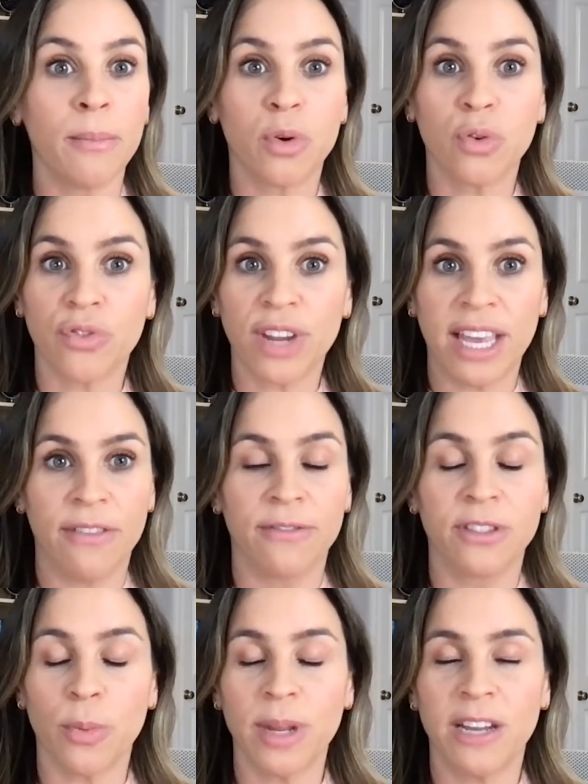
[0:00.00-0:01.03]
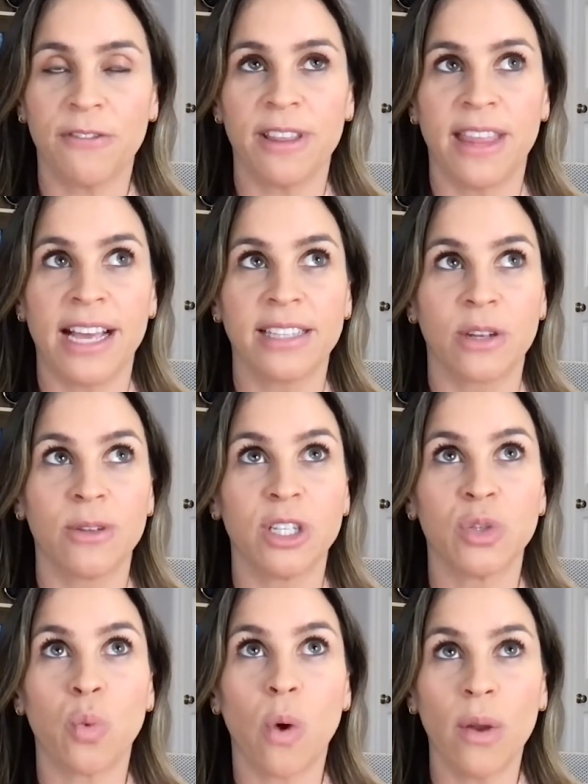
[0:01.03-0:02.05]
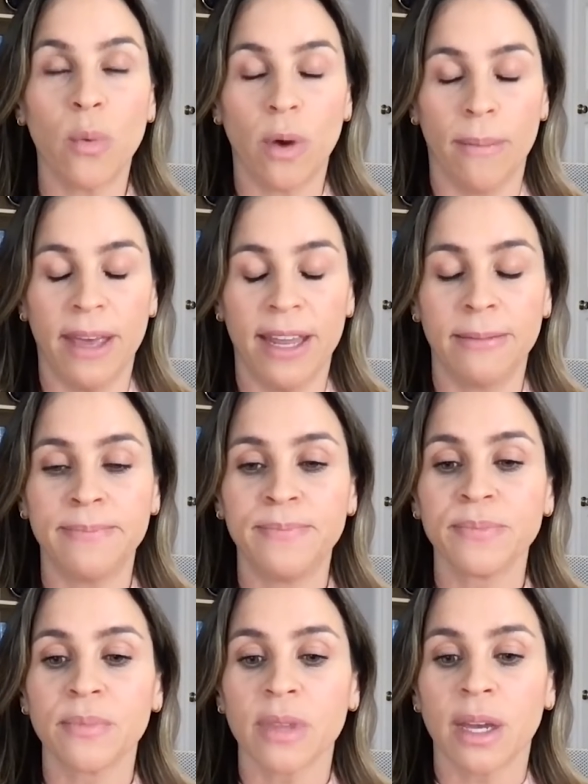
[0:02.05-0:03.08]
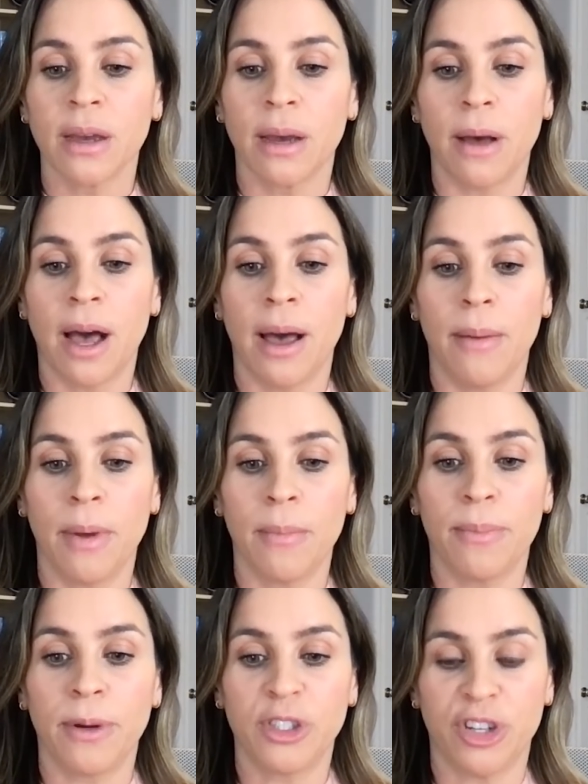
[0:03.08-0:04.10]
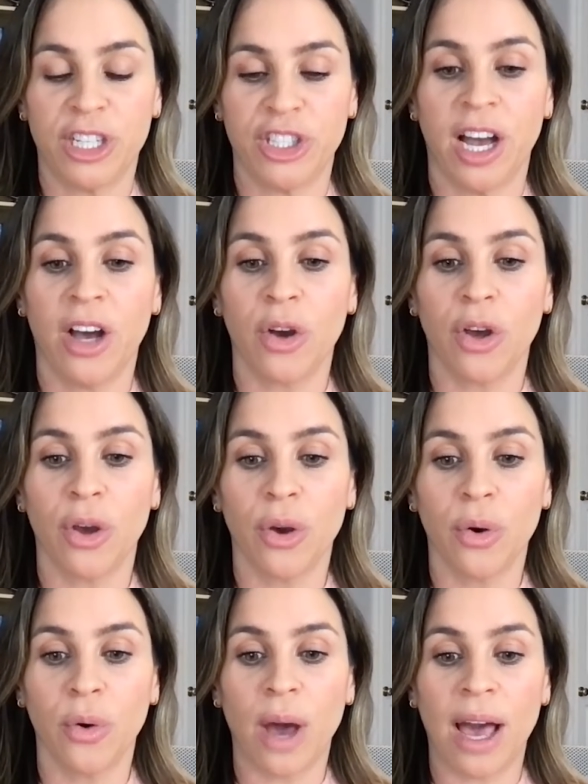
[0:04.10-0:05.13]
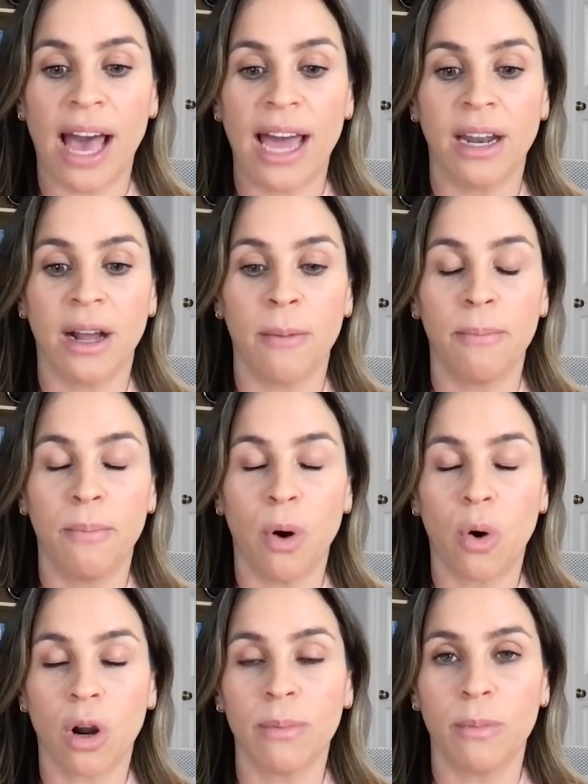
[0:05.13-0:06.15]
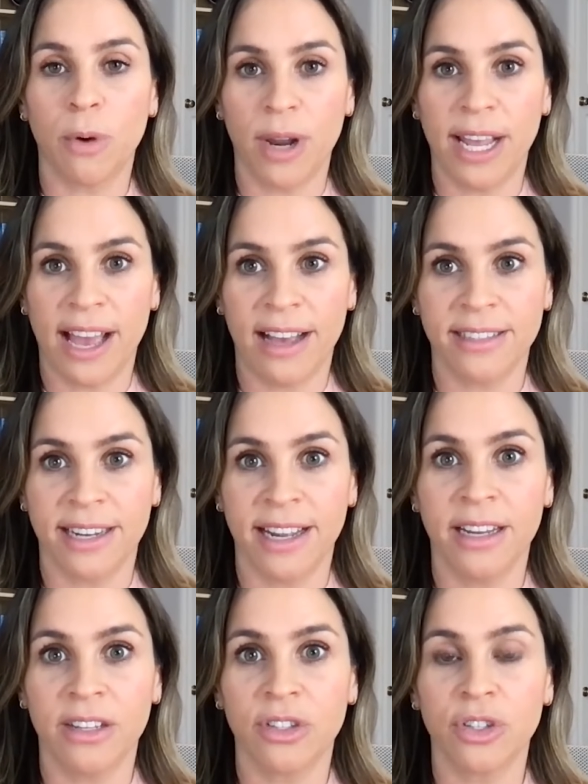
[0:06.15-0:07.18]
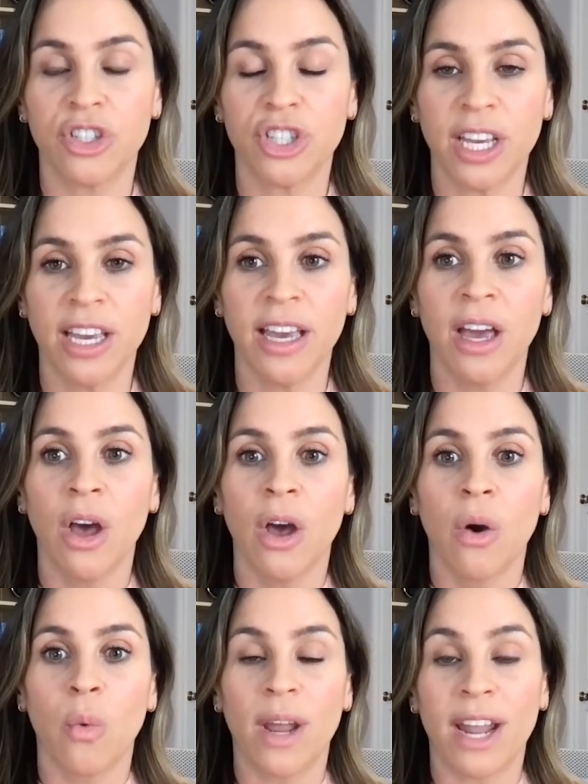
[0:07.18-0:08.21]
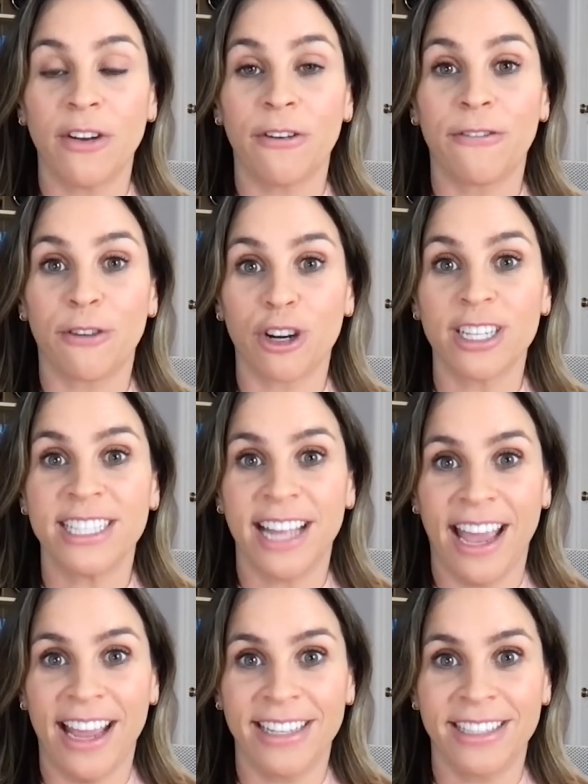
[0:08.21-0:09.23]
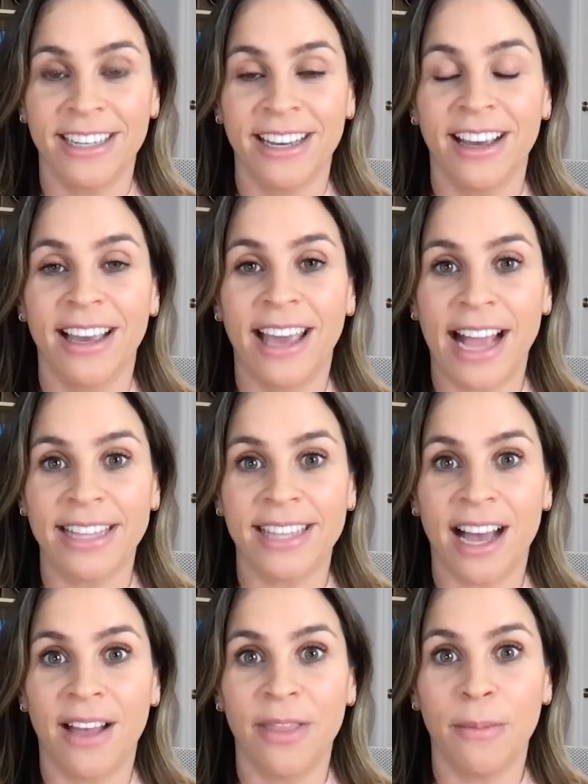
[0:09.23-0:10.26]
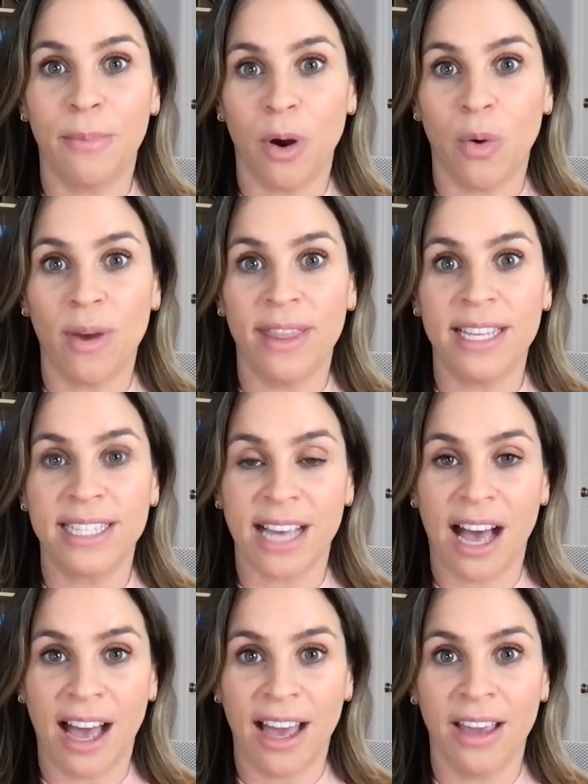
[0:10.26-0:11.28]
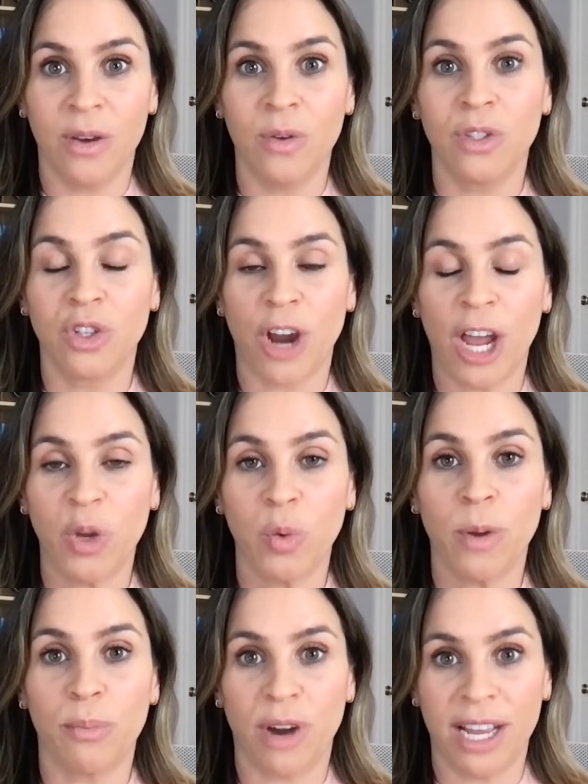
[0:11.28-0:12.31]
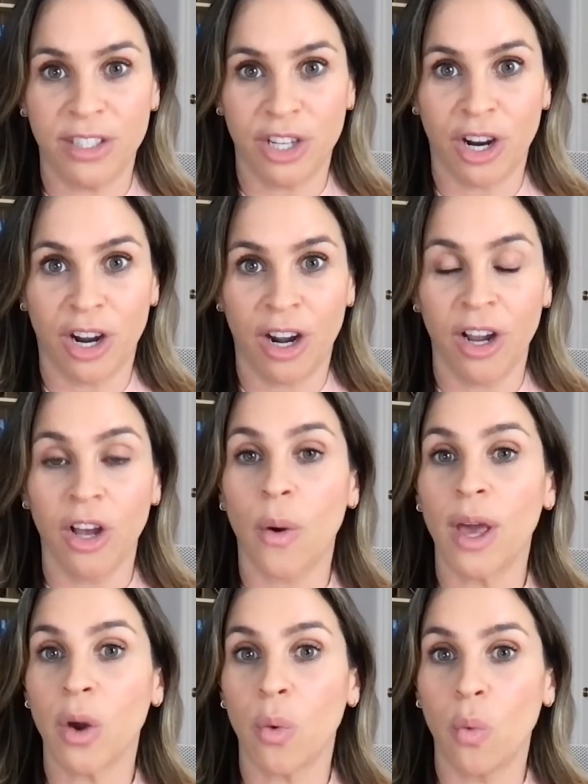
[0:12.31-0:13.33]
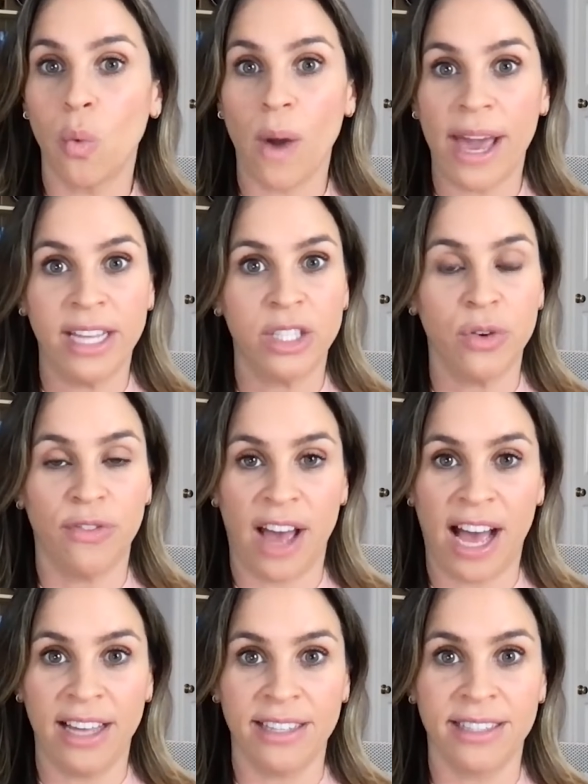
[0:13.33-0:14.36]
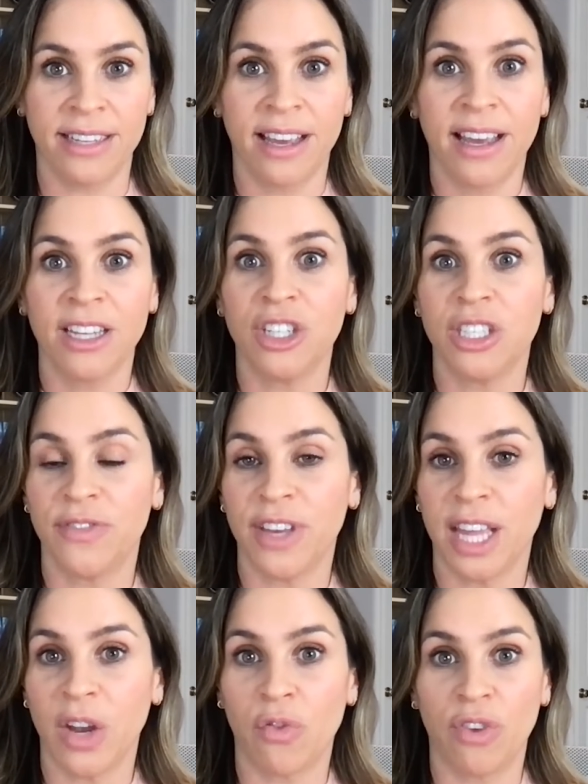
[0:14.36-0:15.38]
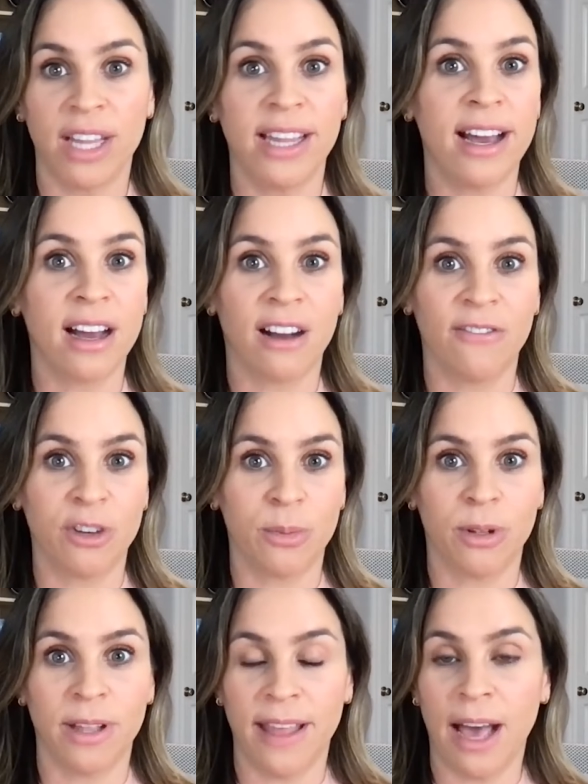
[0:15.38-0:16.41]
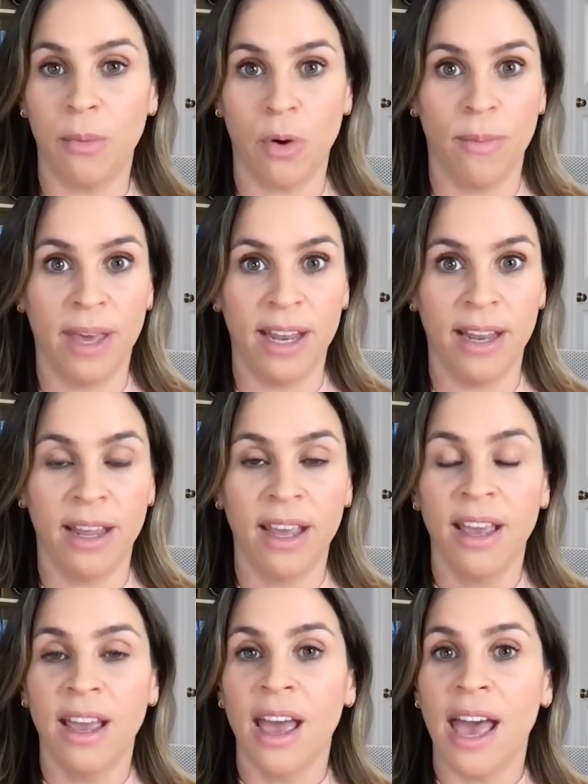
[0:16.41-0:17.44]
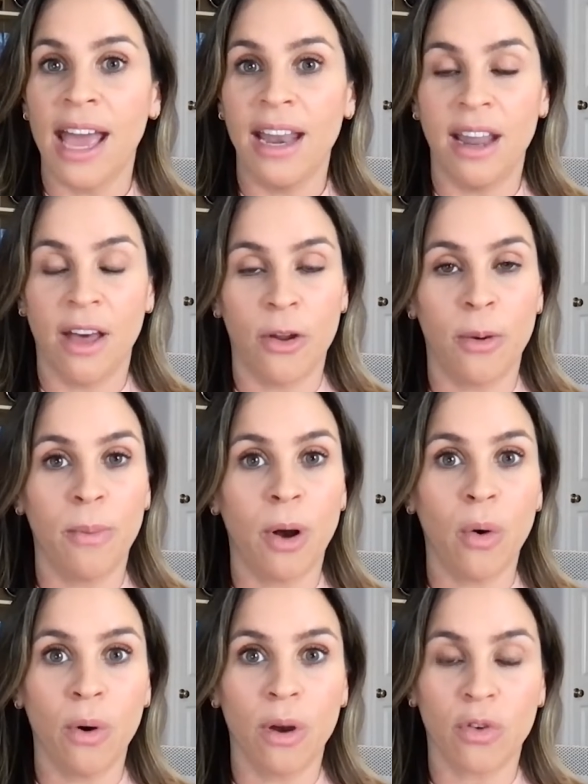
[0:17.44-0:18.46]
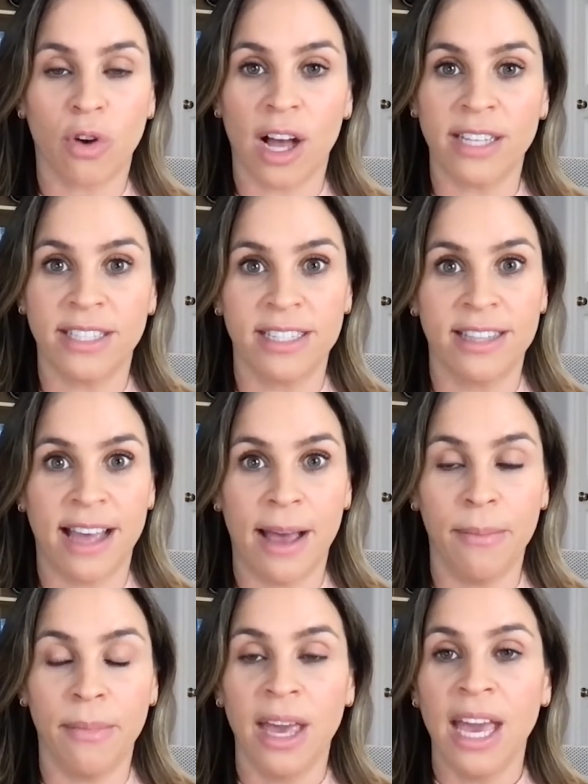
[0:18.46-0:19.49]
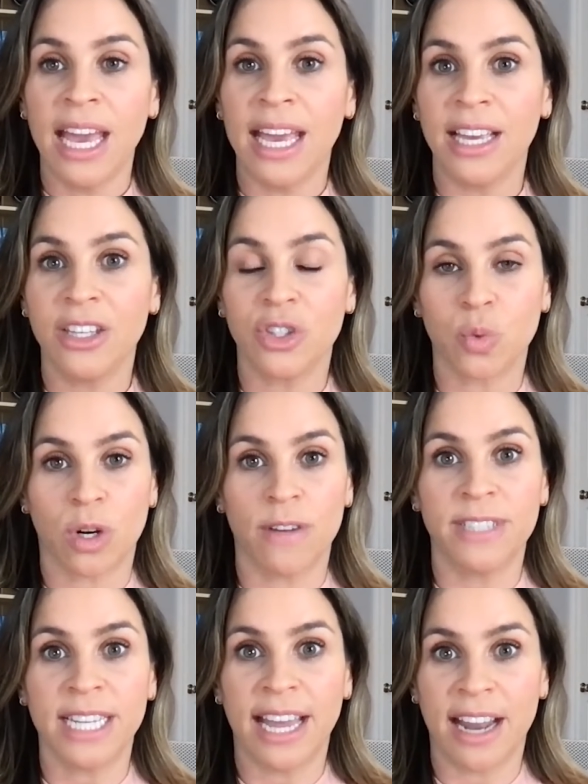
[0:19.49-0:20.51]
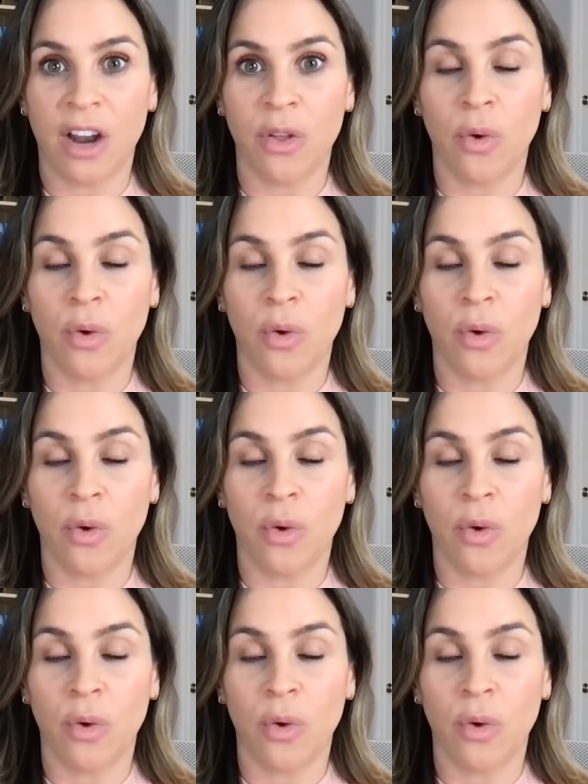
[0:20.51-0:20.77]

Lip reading: grief, so many different things. There was this one woman, Patricia, who had a horrible boating accident. So she went on a first date, gets on the boat with this guy who's trying to impress her, going way too fast. She's feeling really uncomfortable in that moment. Another boat crosses them. He swerves to get out of